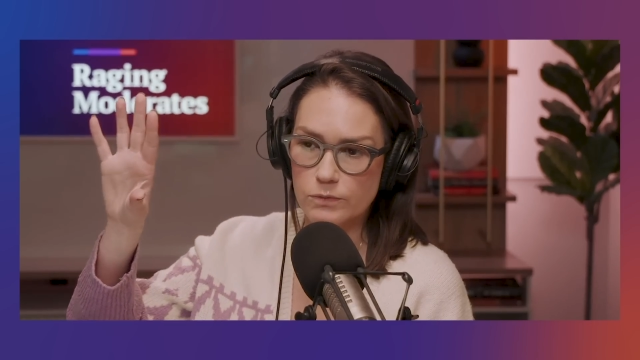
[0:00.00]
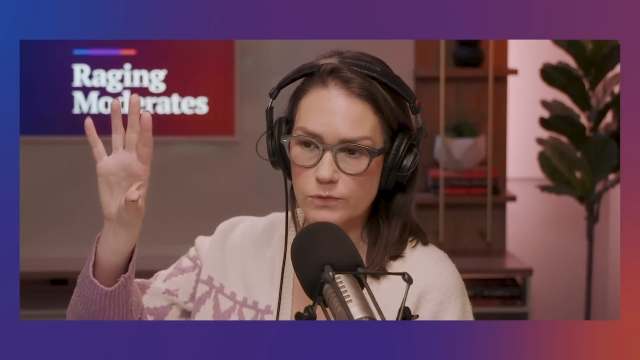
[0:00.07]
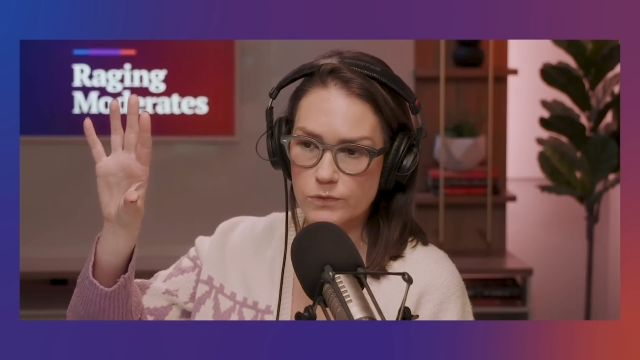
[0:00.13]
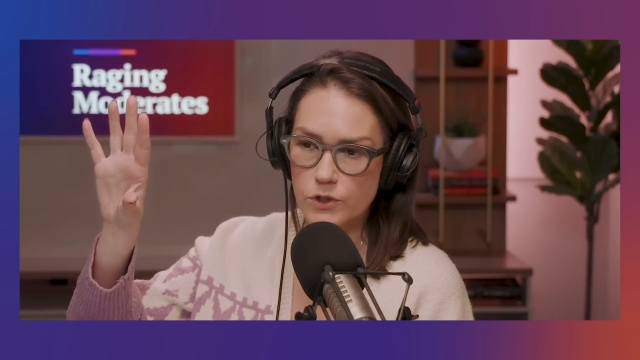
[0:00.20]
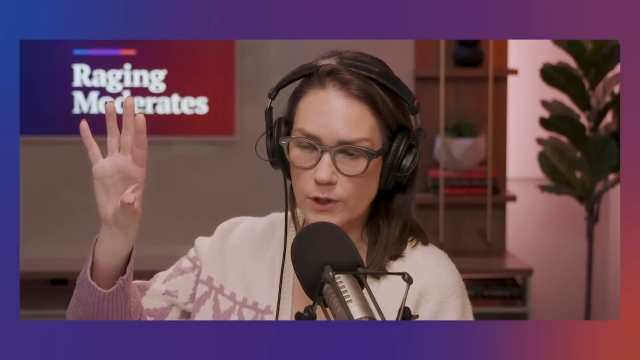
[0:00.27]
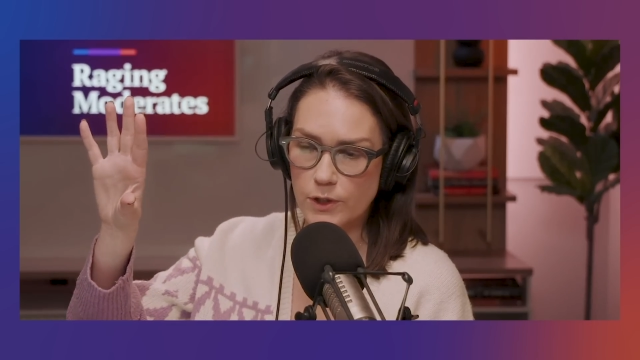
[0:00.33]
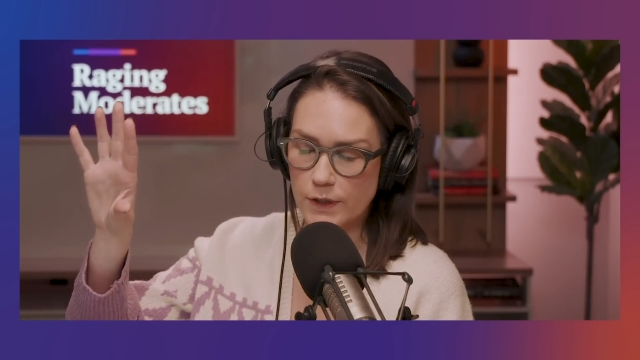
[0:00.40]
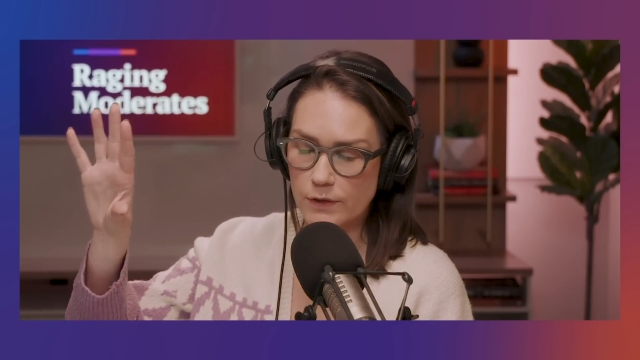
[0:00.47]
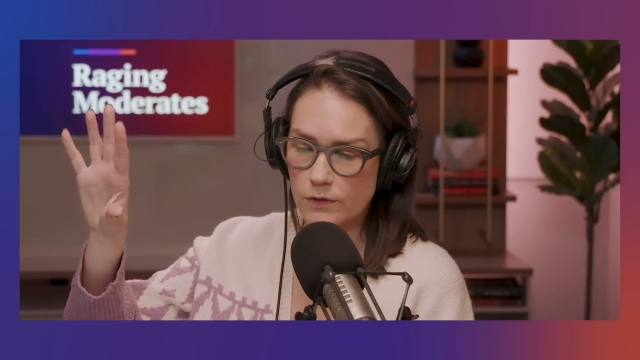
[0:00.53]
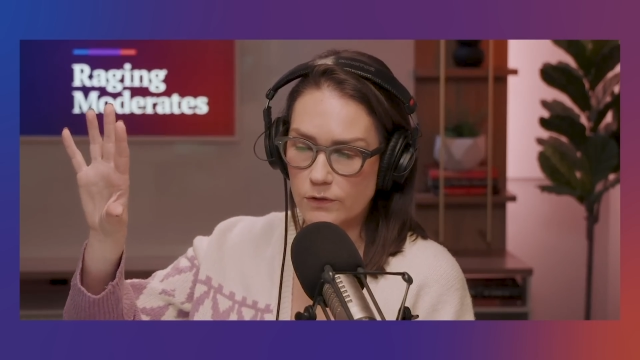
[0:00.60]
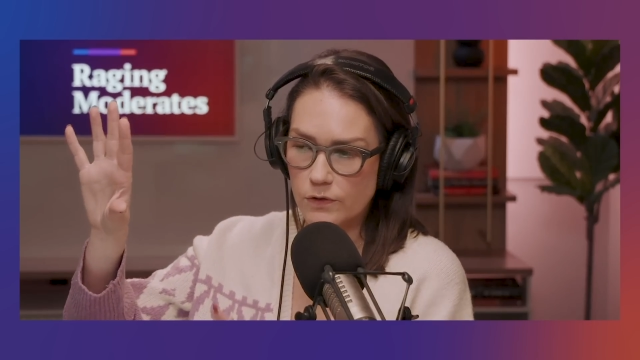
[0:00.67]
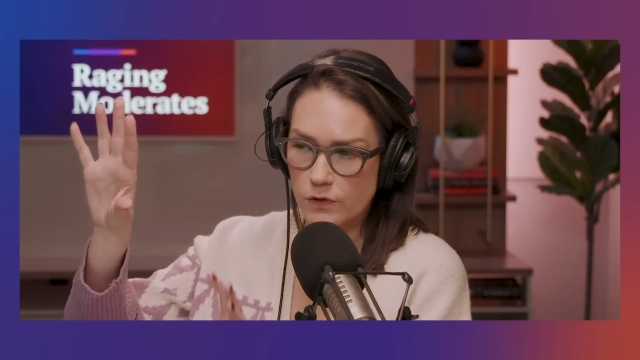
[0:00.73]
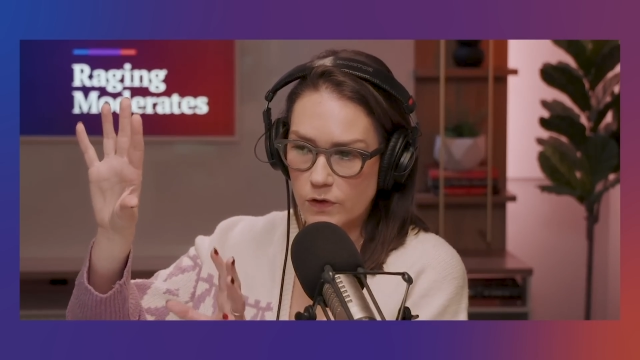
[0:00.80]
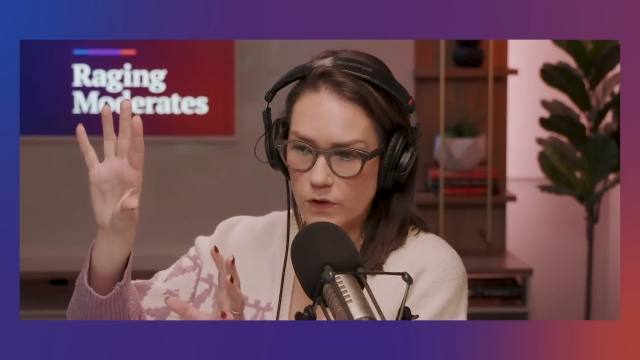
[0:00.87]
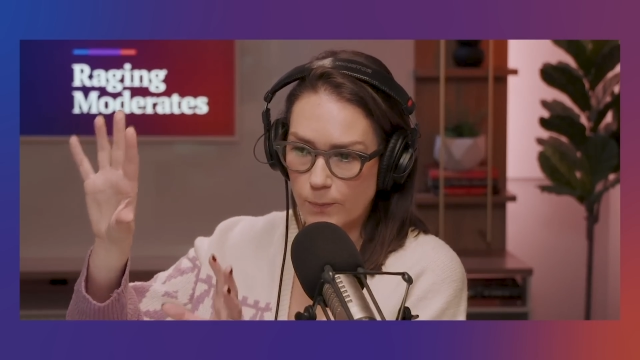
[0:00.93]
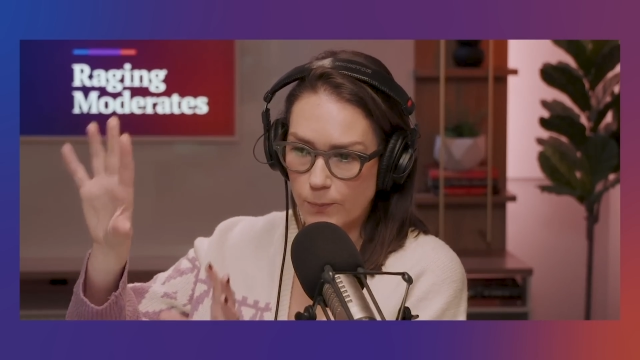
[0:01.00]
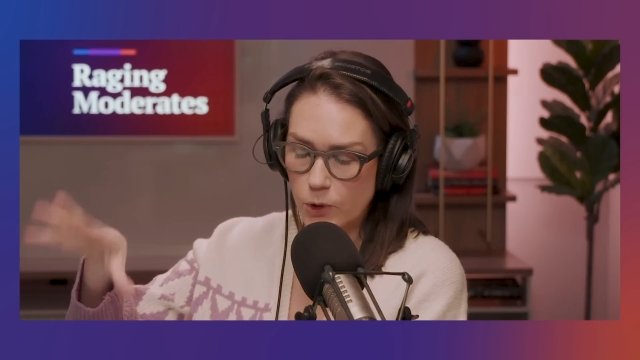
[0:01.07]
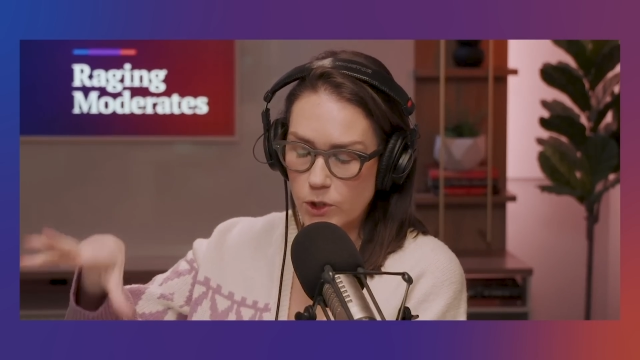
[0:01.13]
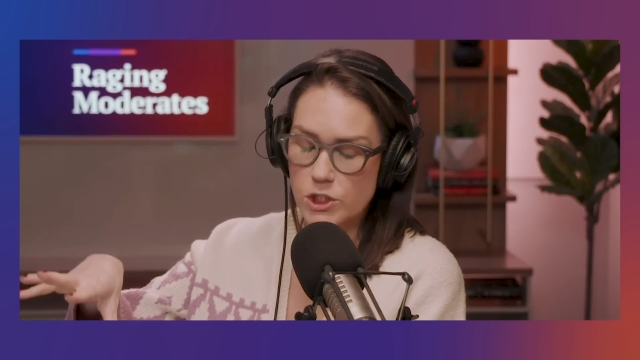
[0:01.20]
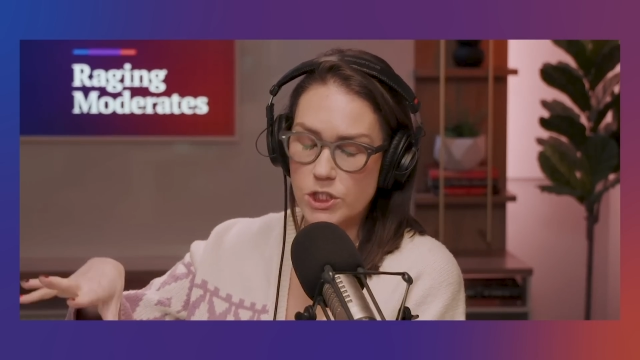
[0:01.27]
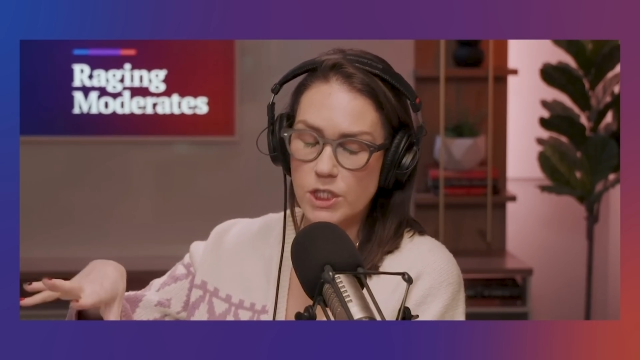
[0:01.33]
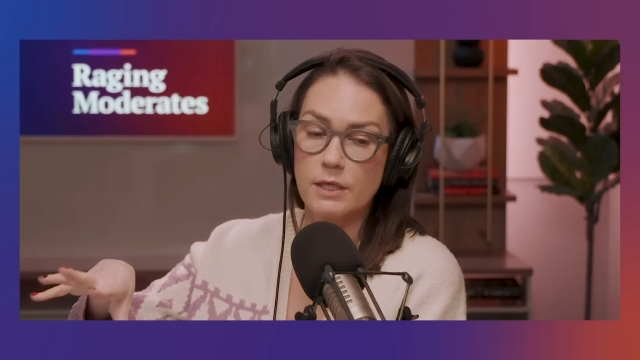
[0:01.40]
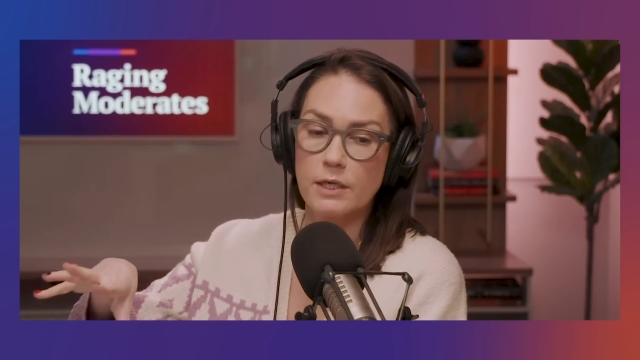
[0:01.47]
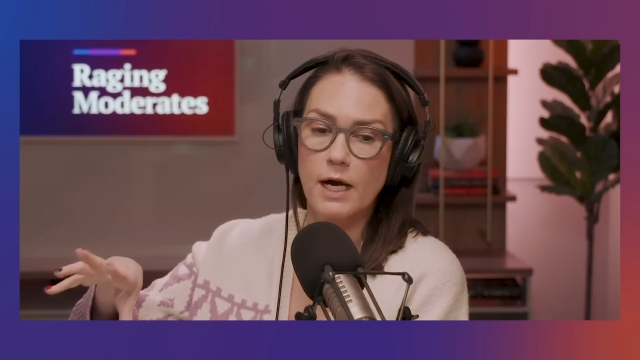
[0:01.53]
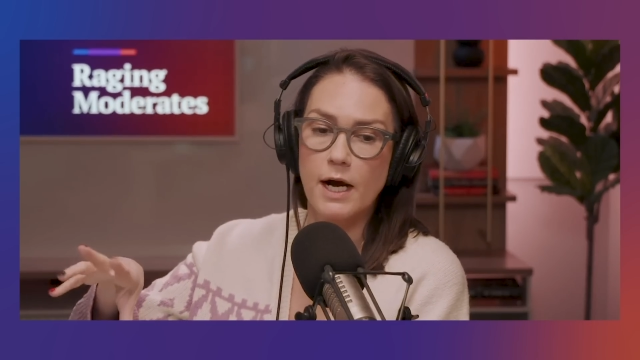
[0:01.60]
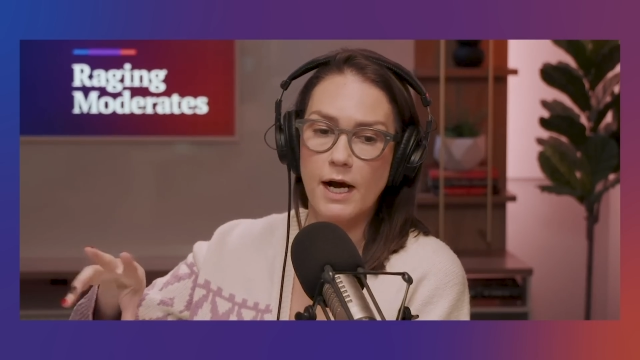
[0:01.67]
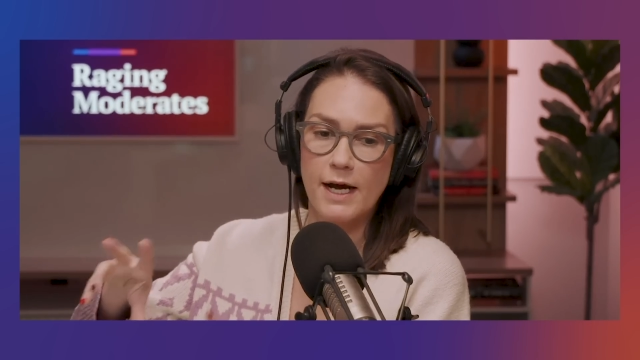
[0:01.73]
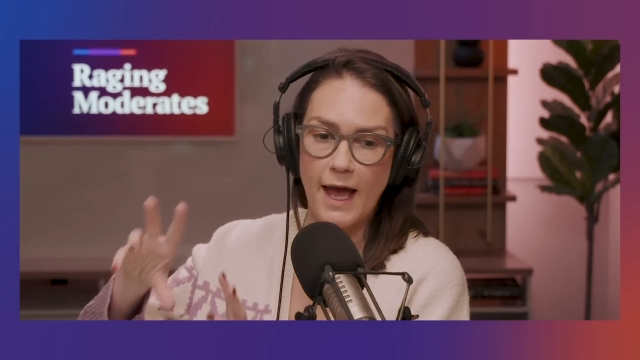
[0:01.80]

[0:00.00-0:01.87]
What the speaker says: during the Bush era,